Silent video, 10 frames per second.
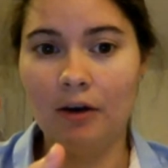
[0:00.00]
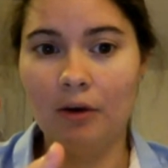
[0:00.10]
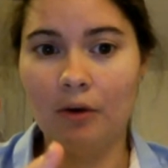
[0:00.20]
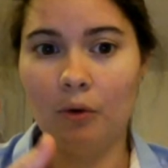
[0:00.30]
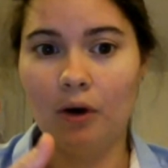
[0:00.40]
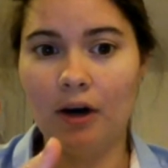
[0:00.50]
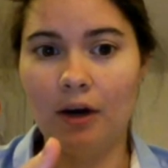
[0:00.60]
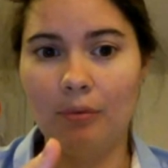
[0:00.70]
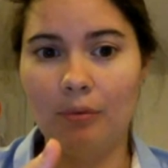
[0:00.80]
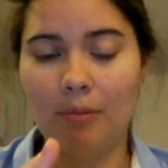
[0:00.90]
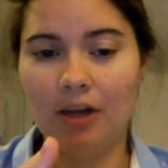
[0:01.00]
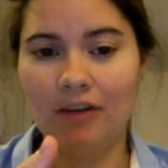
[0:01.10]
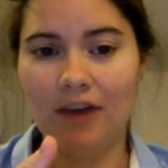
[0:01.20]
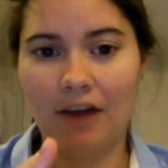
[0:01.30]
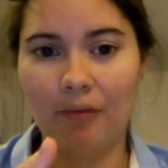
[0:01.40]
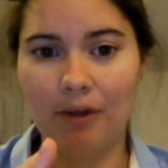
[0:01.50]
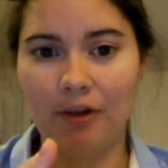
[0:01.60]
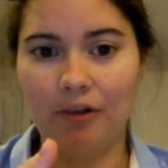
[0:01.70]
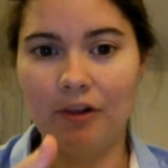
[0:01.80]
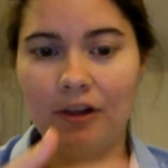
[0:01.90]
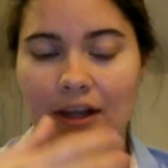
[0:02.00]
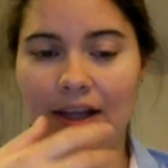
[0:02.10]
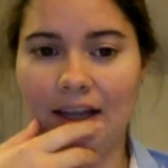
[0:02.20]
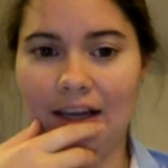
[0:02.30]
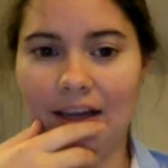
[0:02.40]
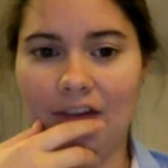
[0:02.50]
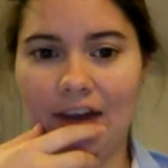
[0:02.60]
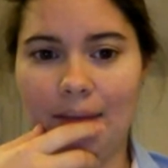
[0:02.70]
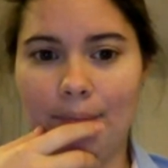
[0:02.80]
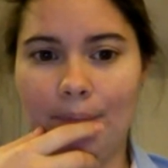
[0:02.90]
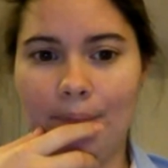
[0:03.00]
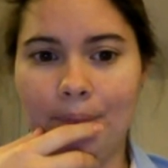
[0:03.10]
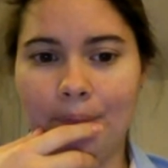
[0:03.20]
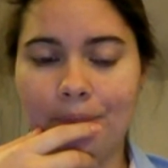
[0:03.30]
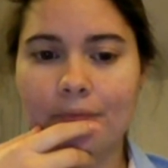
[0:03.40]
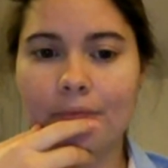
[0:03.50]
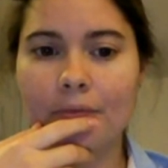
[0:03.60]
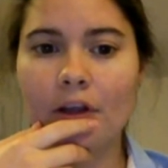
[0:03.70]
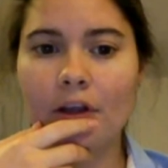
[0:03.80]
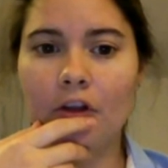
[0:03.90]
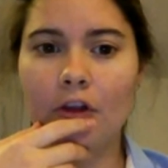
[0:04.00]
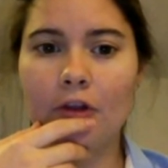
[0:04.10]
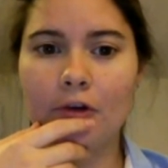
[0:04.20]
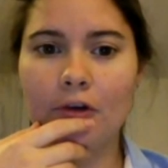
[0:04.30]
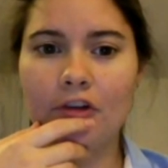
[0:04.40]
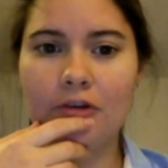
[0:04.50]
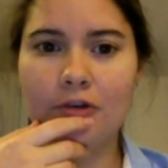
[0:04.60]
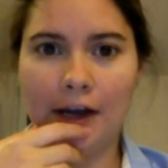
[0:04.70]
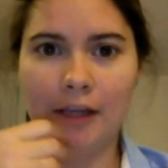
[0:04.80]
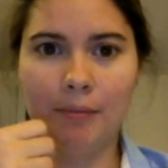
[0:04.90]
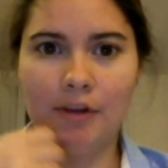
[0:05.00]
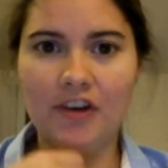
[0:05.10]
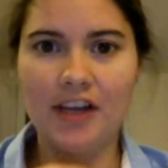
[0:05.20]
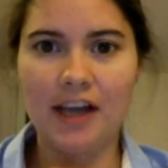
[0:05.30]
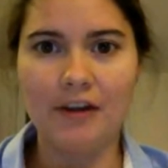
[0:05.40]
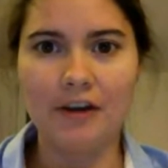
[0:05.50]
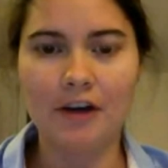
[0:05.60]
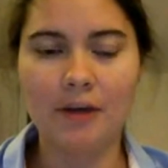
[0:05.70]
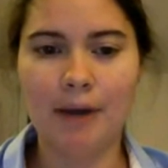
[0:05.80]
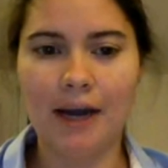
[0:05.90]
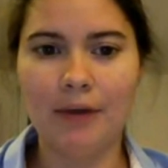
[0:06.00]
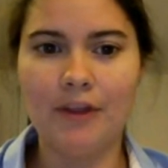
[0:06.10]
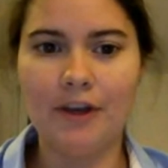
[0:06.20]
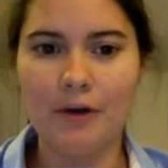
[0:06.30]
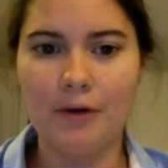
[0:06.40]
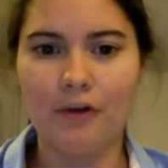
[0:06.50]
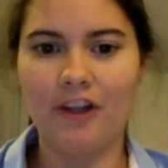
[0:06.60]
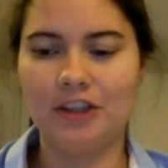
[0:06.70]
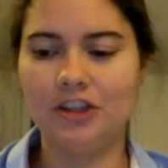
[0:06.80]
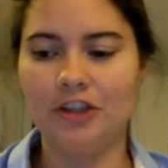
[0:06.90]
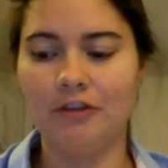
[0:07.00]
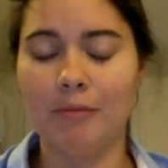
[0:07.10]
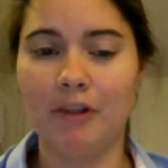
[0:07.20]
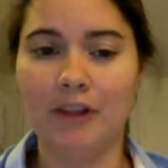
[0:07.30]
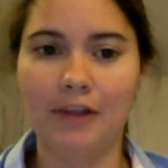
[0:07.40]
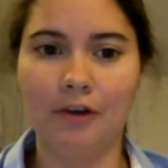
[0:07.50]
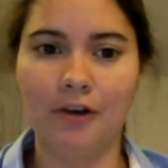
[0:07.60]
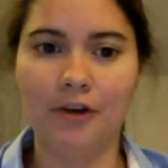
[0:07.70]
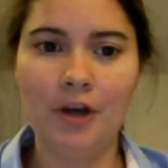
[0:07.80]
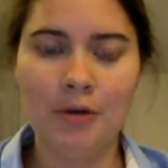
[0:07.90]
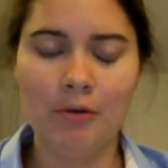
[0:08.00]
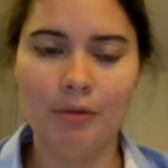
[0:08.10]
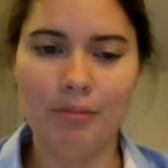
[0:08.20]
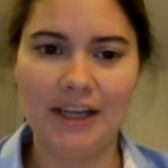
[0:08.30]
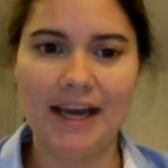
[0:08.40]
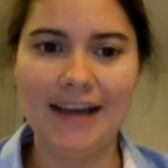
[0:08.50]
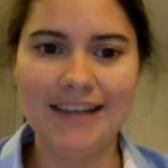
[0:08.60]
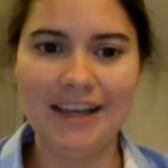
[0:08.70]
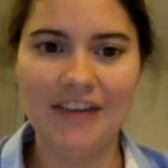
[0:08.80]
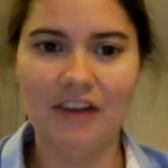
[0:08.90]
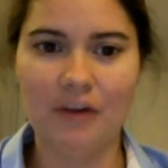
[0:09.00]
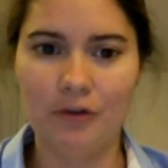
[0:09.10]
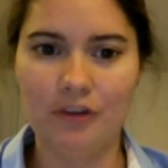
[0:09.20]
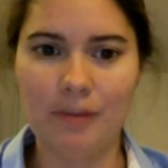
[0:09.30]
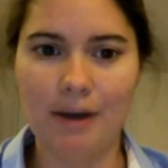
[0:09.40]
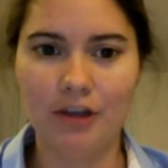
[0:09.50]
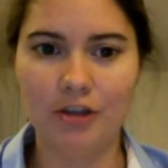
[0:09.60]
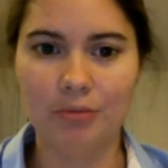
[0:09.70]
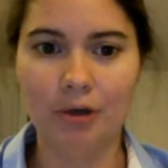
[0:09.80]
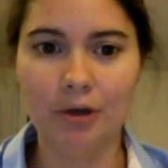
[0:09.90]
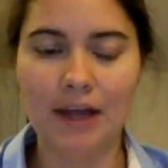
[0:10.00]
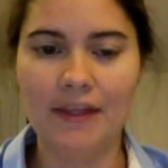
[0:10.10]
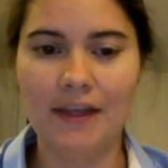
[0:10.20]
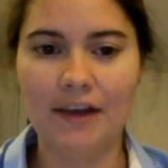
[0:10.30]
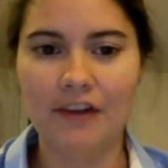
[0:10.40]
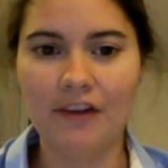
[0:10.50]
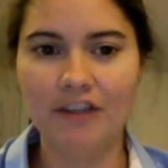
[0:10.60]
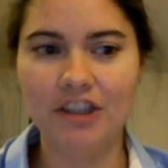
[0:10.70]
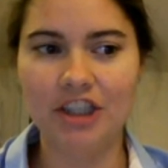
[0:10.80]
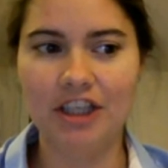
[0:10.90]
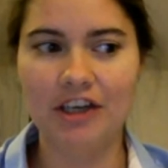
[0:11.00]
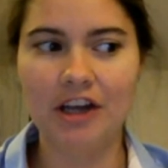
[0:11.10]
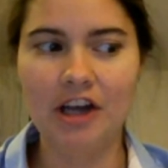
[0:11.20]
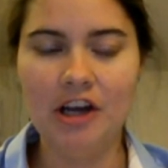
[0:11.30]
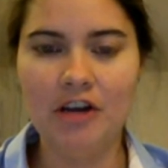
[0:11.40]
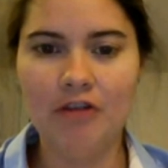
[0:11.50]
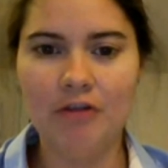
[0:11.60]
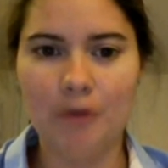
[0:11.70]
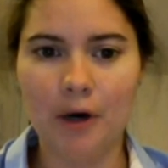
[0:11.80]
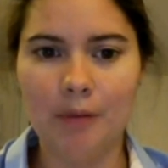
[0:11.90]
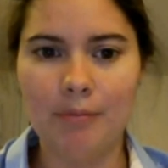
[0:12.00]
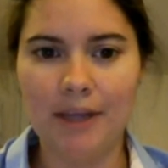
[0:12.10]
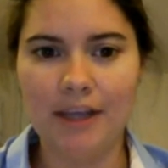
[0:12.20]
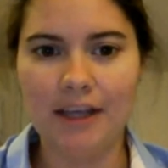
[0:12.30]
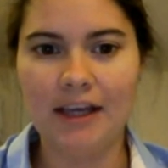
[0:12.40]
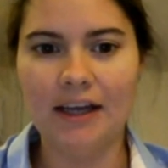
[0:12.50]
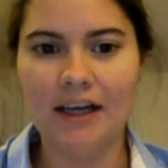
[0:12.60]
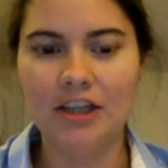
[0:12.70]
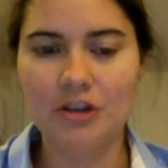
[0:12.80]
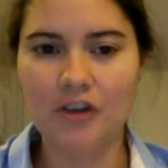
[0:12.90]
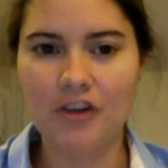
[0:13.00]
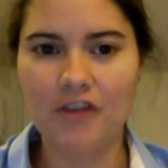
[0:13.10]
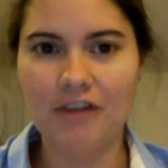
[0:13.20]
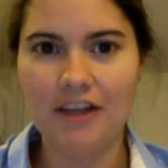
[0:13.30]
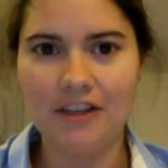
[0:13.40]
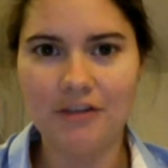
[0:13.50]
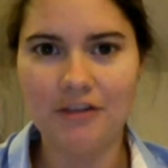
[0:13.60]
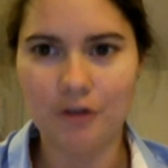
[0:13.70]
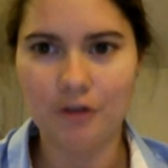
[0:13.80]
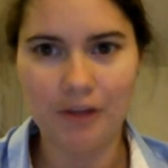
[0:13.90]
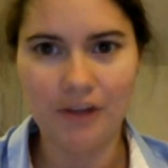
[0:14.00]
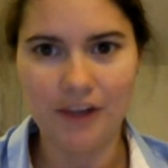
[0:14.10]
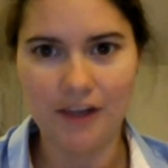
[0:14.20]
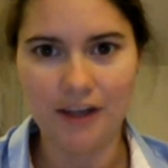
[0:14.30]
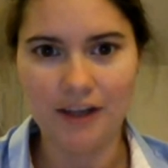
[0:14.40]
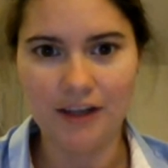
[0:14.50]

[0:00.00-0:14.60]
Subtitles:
or a property tax bill in his name. So those 2 documents together, combined with the note and signature from the landlord, would be an attestation d'hébergement, and that is sufficient for being a justificatif de domicile